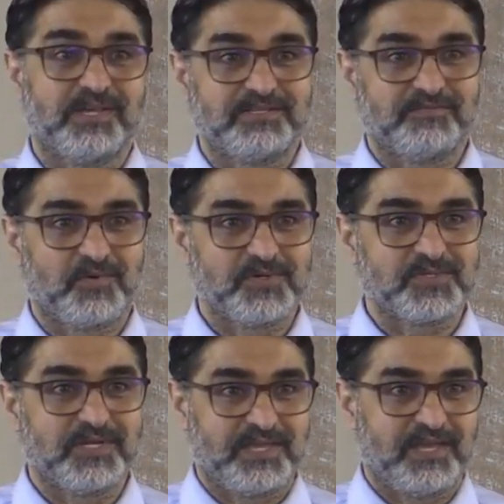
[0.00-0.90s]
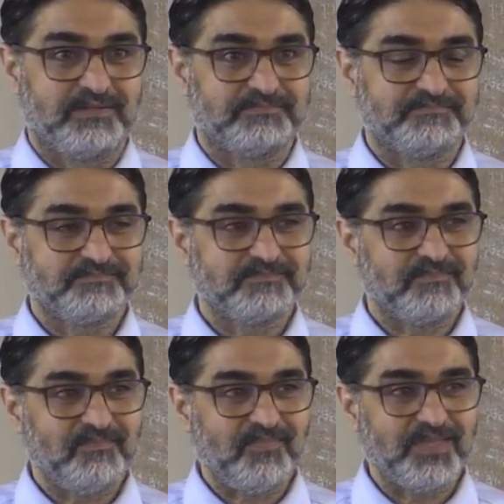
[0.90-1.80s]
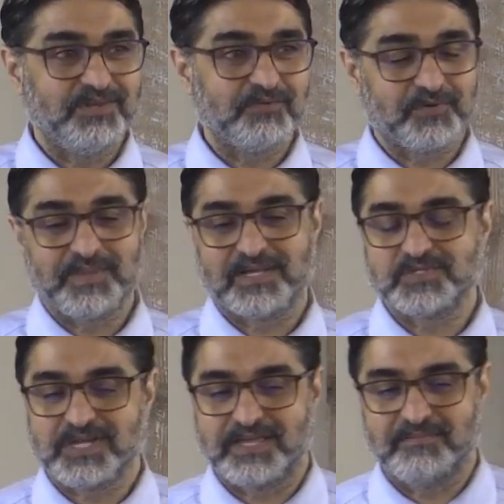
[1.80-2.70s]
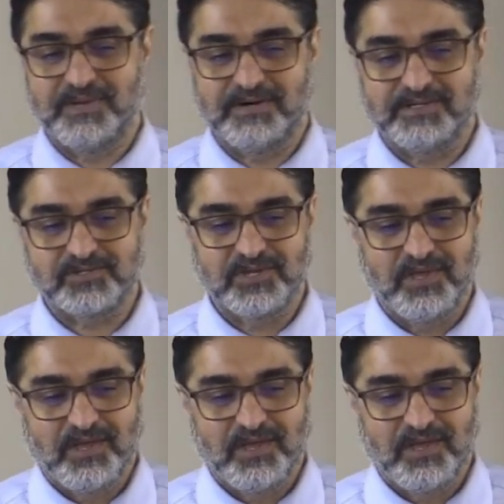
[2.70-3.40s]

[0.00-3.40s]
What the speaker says: get divorced again, from that second marriage.